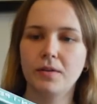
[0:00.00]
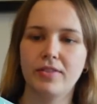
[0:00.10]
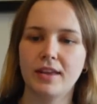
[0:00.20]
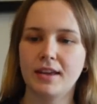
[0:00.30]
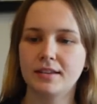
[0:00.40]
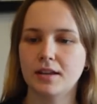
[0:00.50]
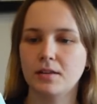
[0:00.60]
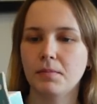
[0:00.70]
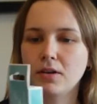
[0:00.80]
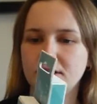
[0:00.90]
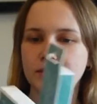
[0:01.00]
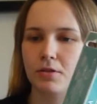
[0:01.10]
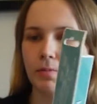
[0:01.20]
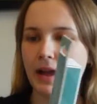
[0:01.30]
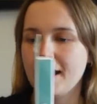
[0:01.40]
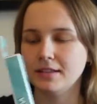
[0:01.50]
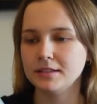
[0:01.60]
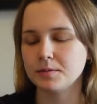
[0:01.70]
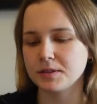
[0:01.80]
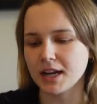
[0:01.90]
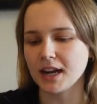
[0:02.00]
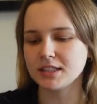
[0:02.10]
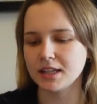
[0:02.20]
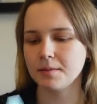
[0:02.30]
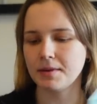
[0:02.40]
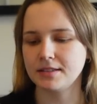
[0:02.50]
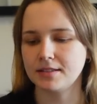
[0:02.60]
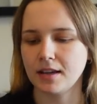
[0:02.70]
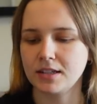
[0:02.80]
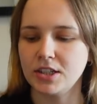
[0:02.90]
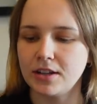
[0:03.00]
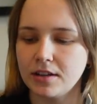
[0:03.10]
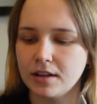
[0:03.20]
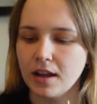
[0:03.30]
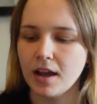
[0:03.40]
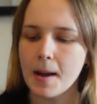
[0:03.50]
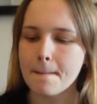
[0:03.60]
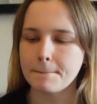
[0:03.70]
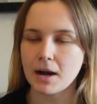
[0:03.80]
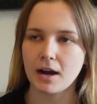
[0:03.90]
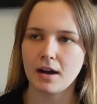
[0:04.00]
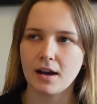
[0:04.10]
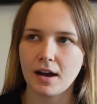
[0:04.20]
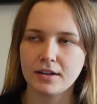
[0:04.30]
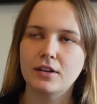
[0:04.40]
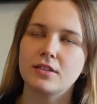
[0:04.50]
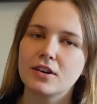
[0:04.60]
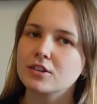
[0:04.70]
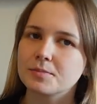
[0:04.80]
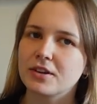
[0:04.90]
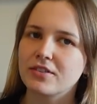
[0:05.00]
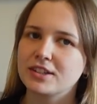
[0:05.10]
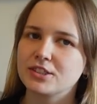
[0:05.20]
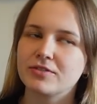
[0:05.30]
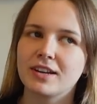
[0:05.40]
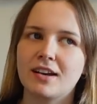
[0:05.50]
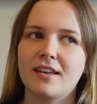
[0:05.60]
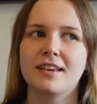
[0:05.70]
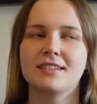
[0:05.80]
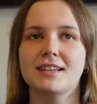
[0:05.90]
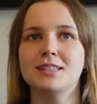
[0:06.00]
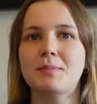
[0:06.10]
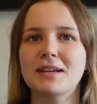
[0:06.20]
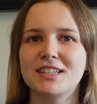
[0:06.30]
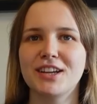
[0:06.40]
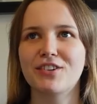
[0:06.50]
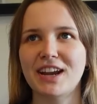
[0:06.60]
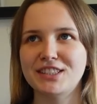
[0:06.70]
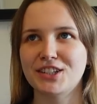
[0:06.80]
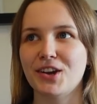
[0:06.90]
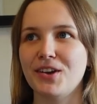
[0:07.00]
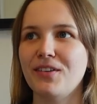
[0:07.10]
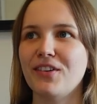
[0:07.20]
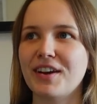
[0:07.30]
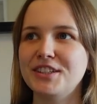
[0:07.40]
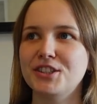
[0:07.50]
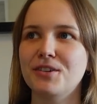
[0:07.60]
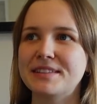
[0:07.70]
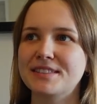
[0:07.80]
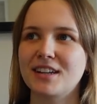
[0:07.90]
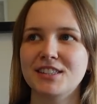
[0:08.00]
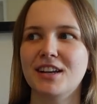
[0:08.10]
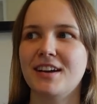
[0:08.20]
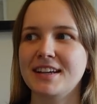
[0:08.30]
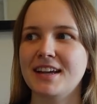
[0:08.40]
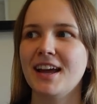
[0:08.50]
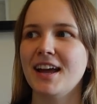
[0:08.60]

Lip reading: of these multi-tool pens, which are actually in the men's section. But I know that Cosmo and Horatio really like these, especially Horatio. Horatio is such a, like,